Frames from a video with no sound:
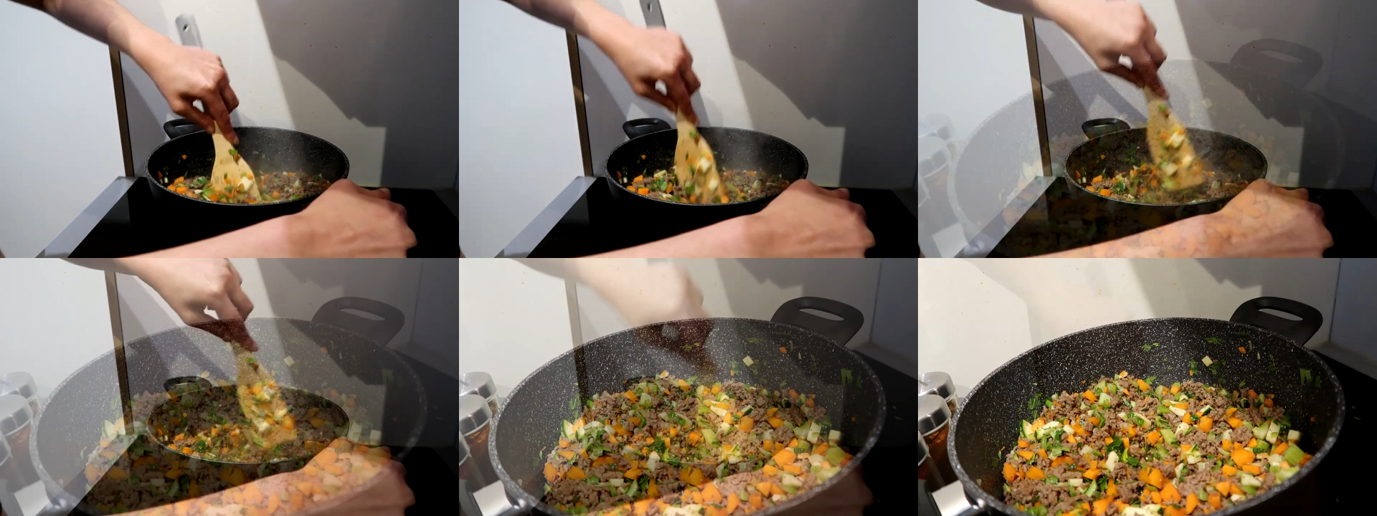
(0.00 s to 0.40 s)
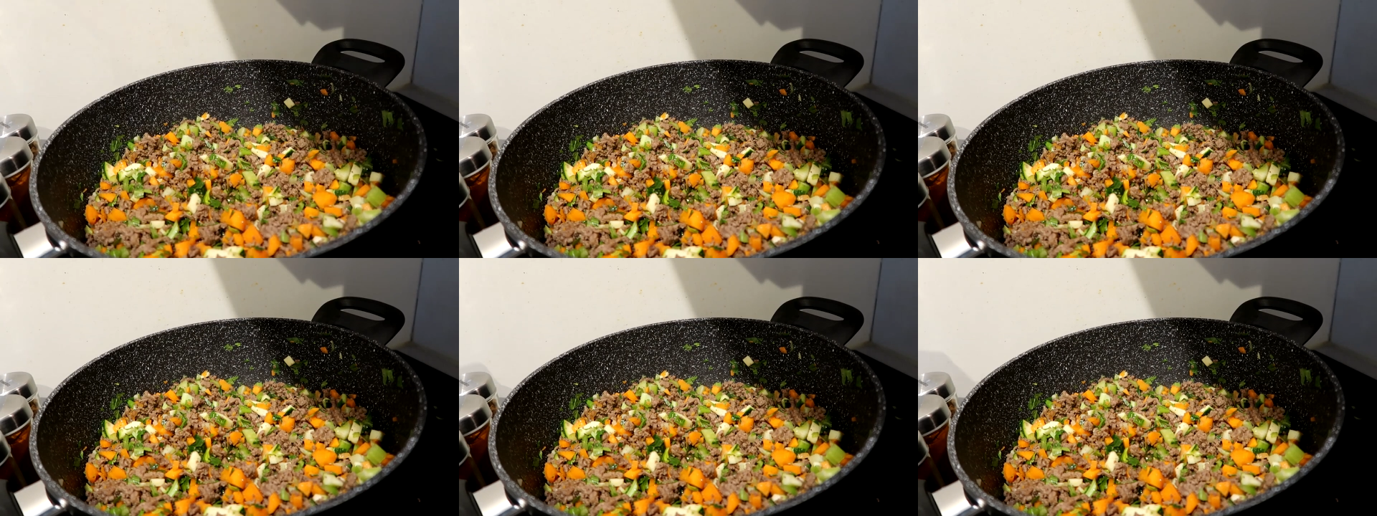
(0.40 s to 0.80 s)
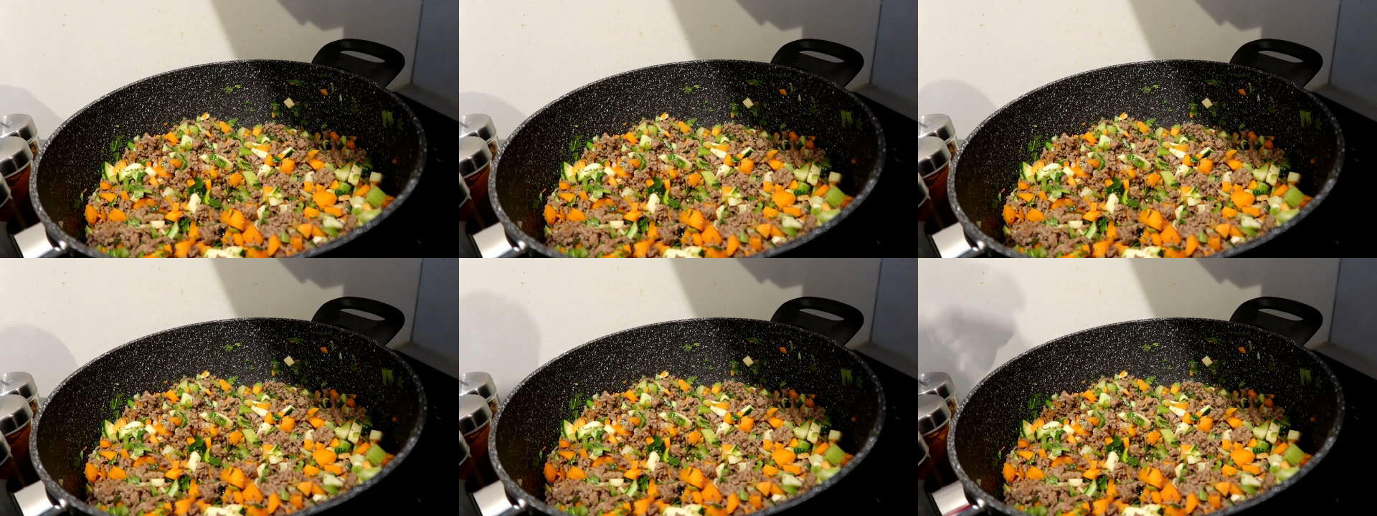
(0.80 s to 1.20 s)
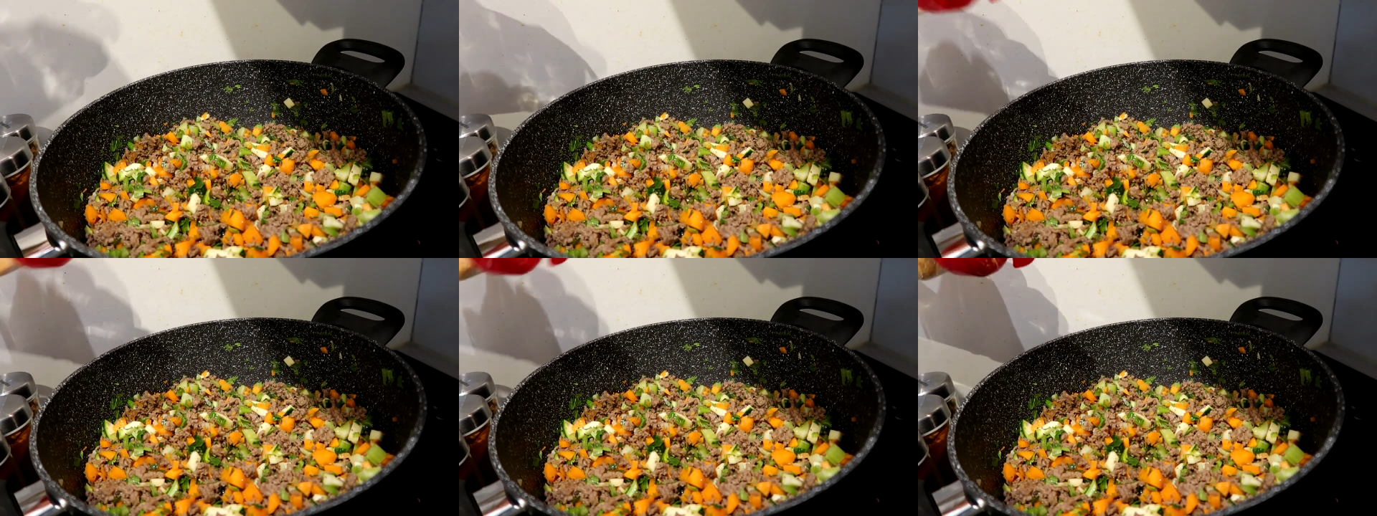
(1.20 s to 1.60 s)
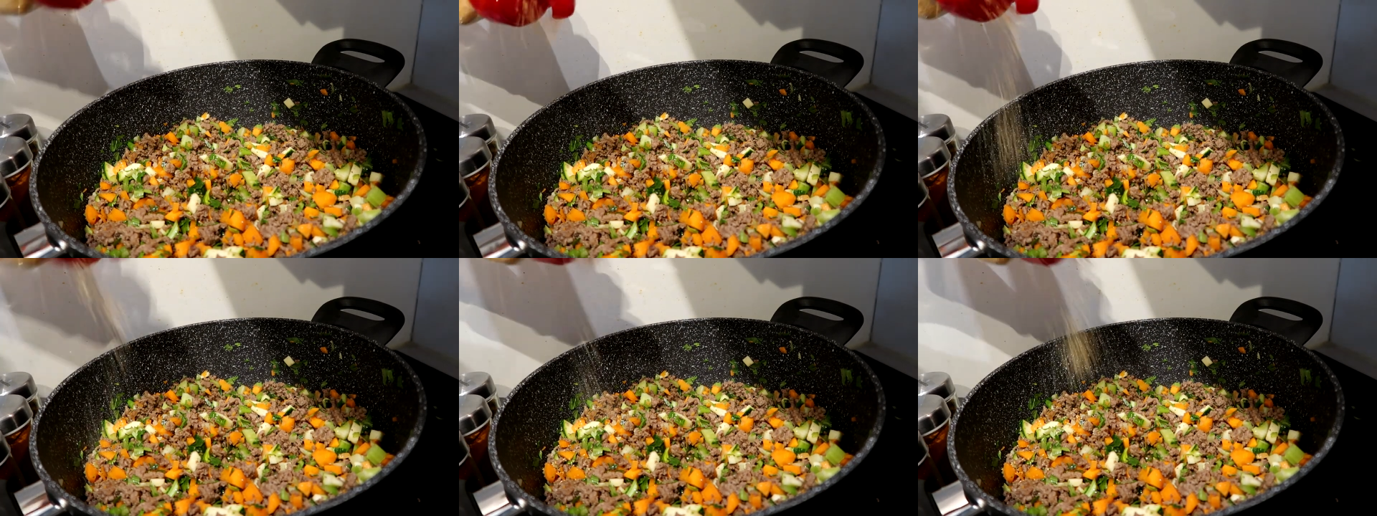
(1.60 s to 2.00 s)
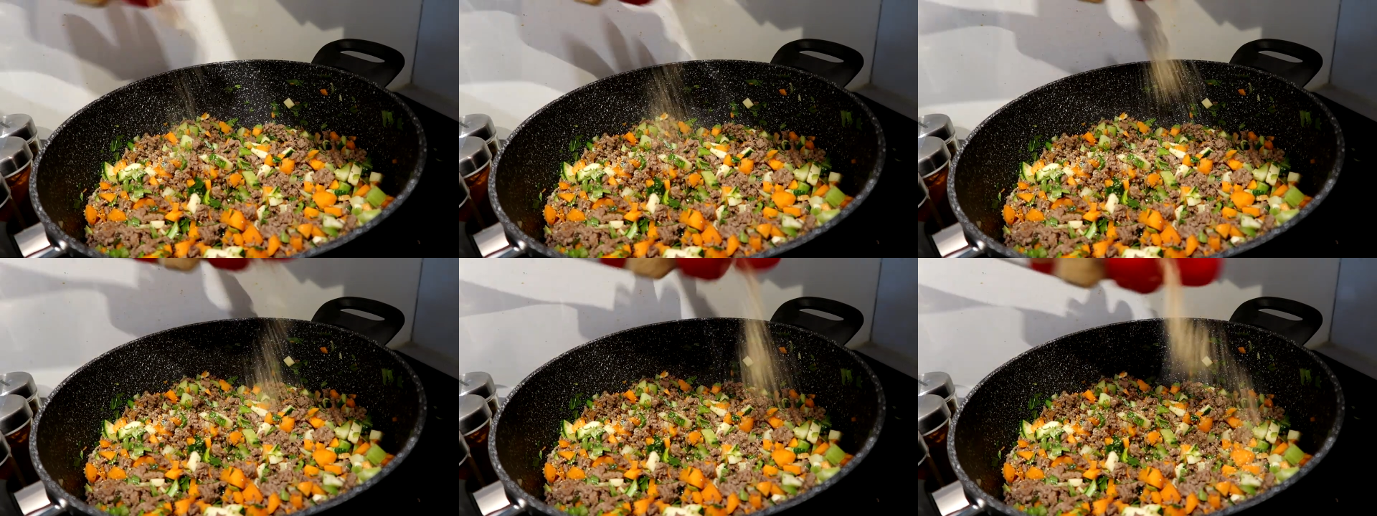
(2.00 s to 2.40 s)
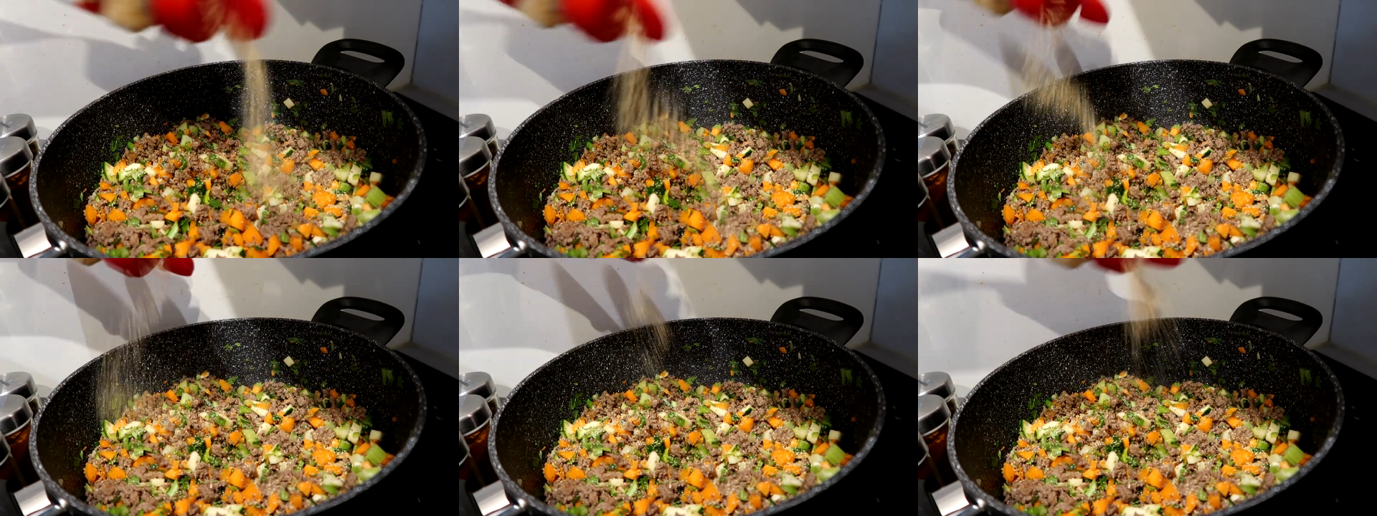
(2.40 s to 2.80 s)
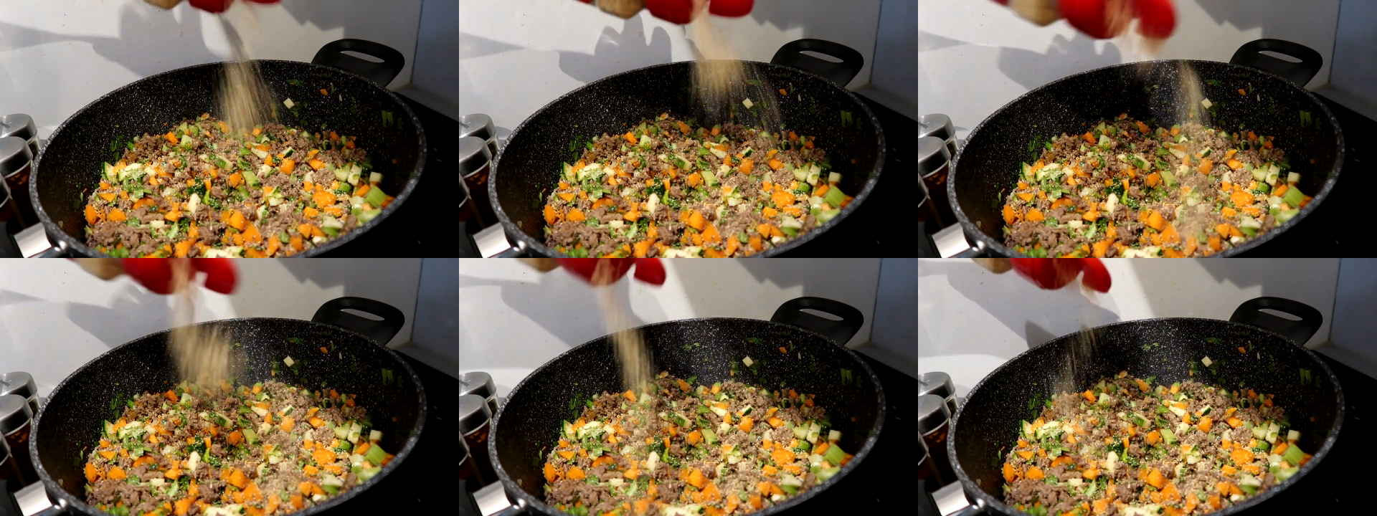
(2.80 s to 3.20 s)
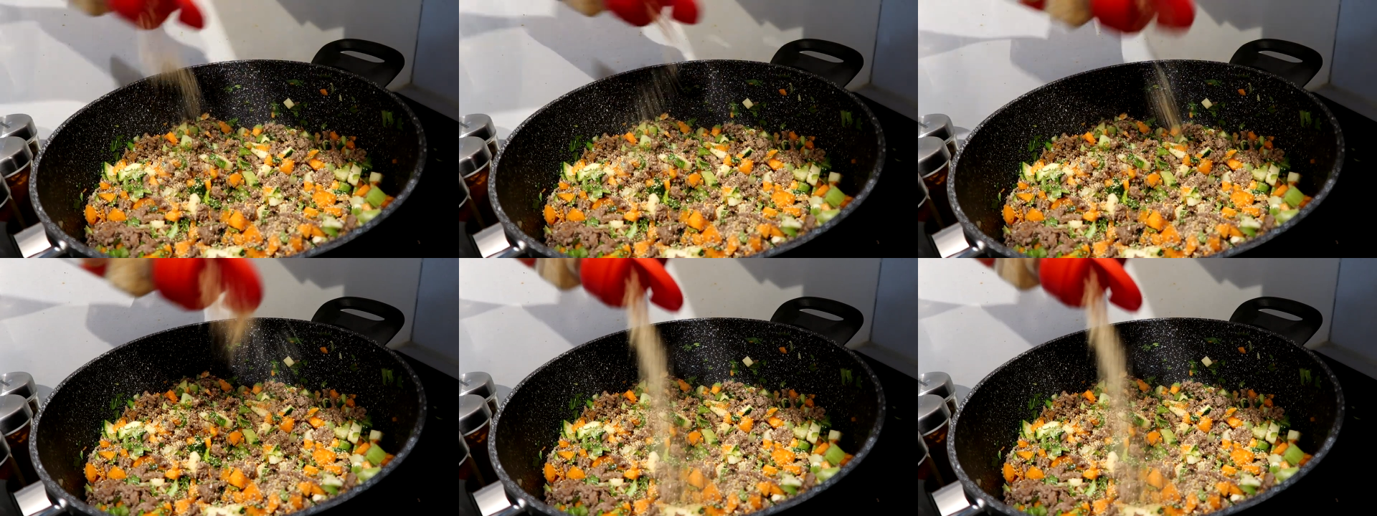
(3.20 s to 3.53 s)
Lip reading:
Nobody's mouth can be seen.